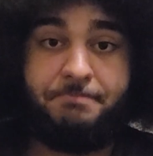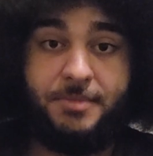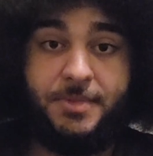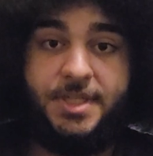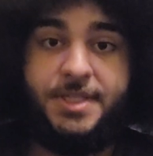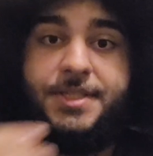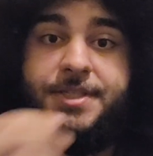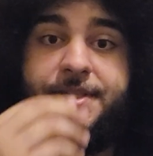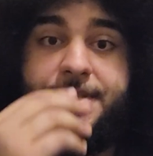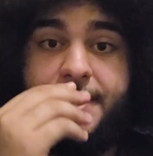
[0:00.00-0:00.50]

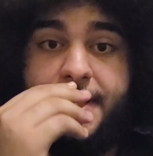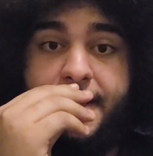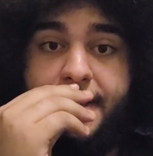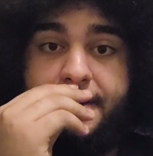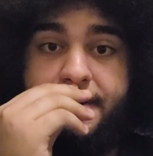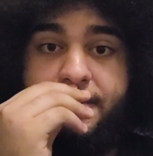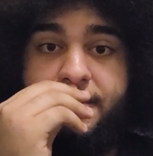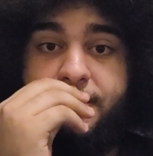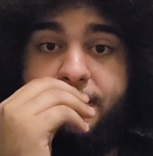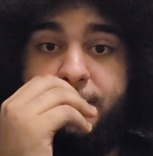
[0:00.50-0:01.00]
Set,
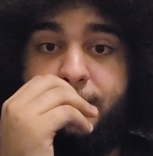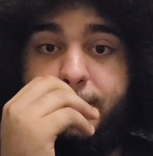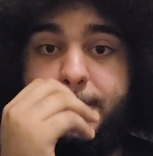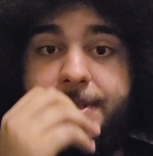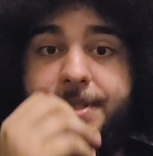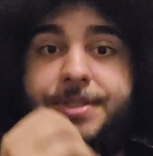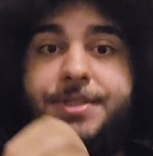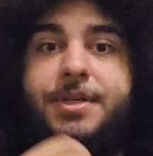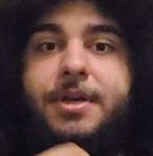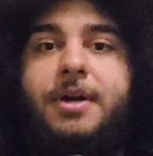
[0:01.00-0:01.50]
who
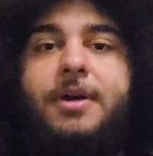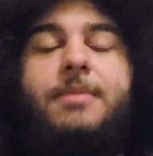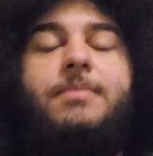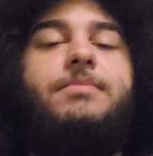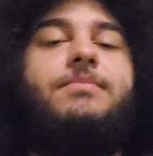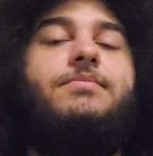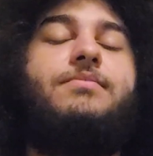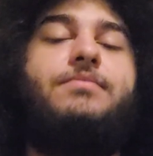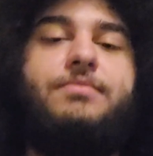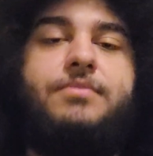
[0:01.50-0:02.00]
was
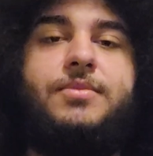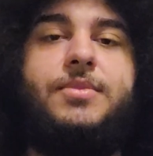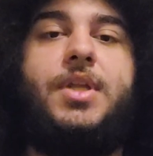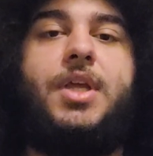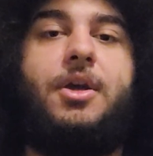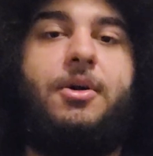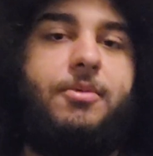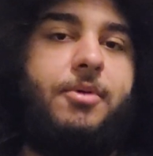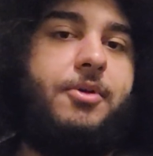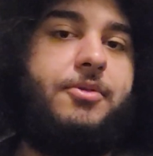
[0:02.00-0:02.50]

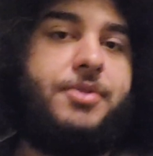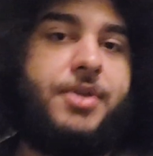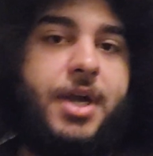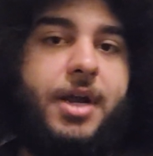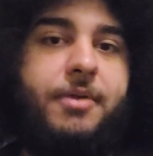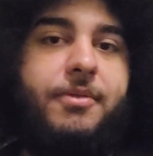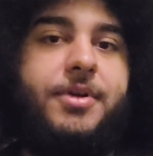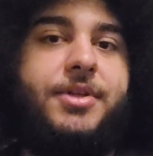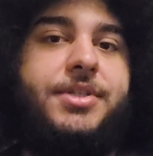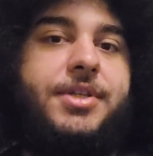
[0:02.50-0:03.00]

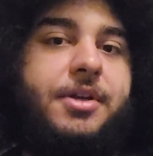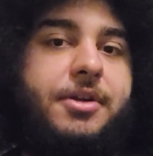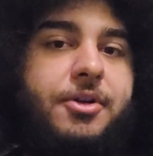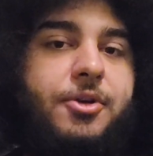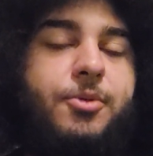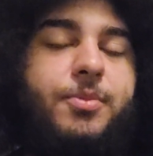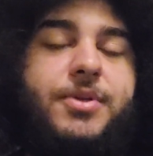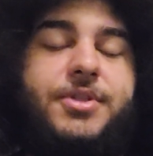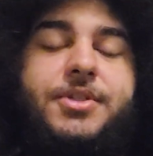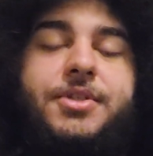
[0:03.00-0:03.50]
Osiris and
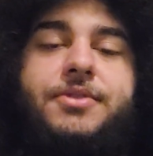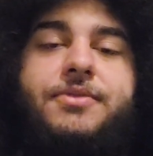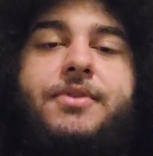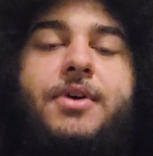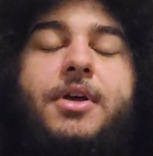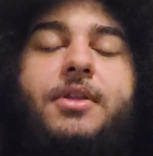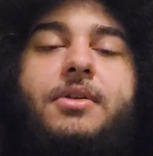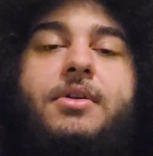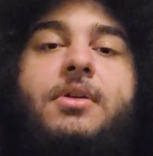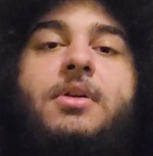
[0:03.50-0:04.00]
Anubis, his
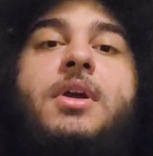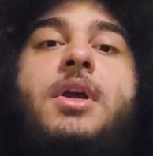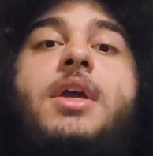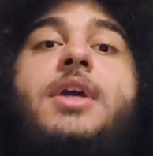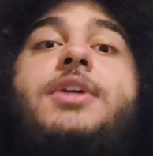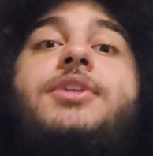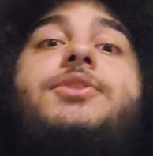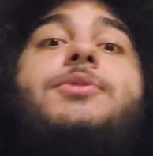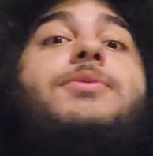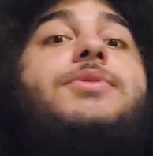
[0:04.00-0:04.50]
father,
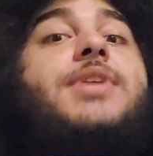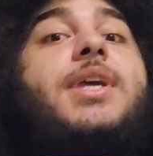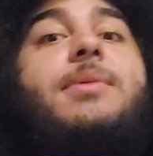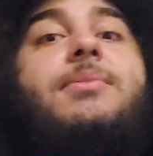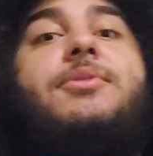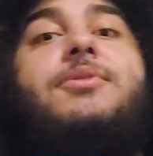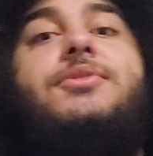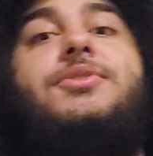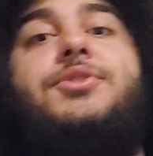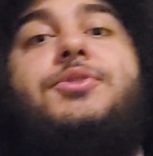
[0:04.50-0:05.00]
she was
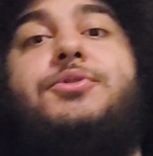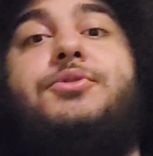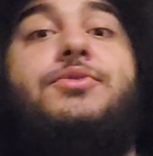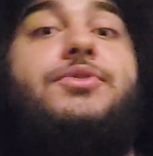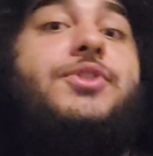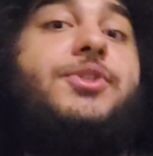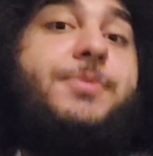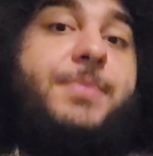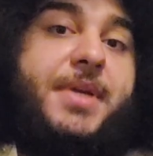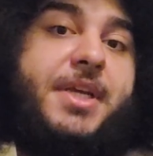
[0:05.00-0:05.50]
able to
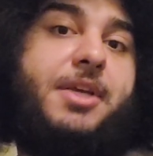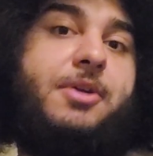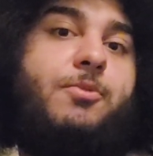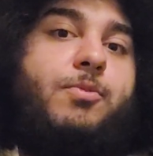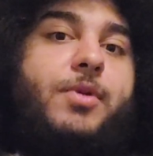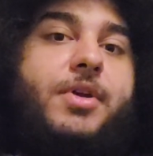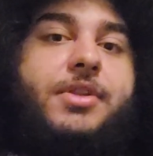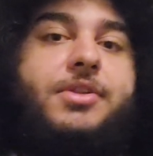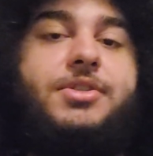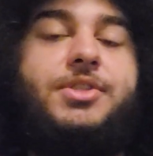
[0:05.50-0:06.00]
speak
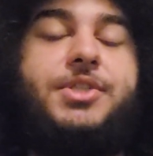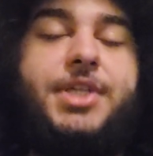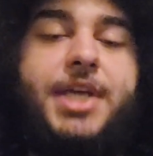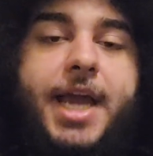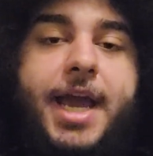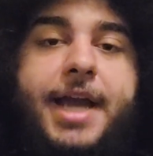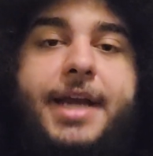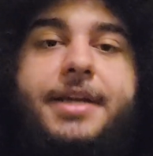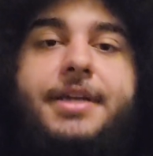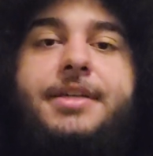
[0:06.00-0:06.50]
with
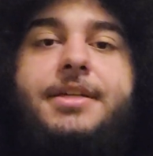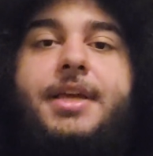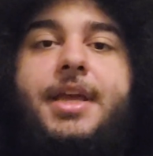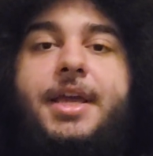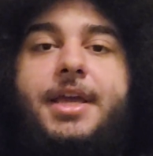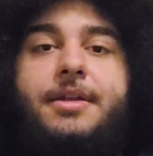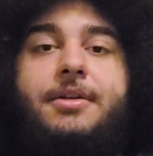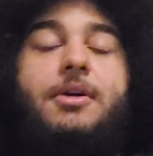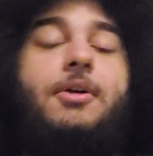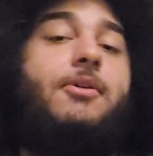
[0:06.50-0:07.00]
Jack
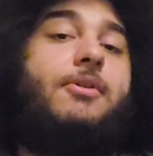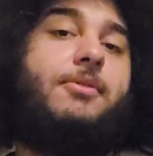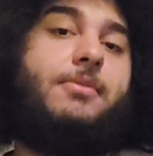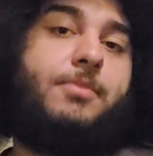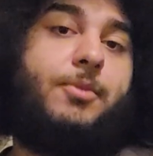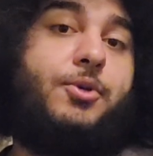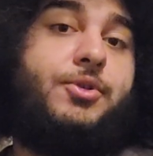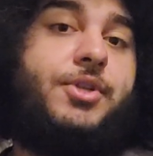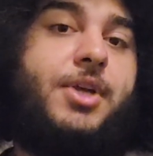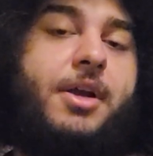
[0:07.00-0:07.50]
and
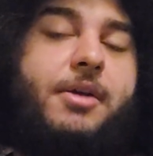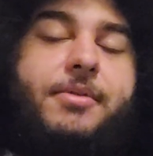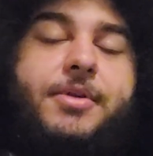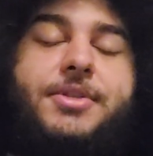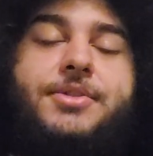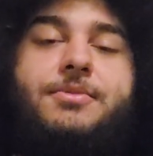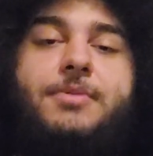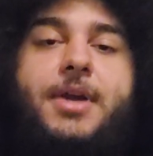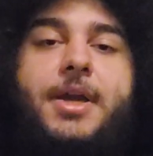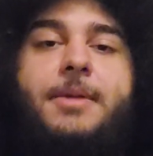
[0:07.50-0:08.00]

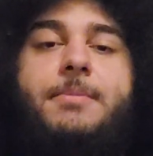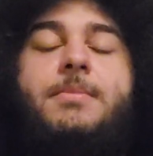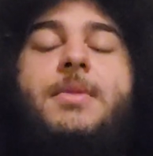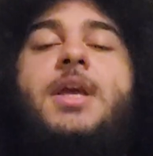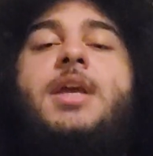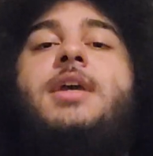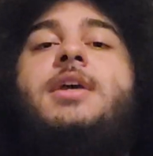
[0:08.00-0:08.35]
Osiris, right?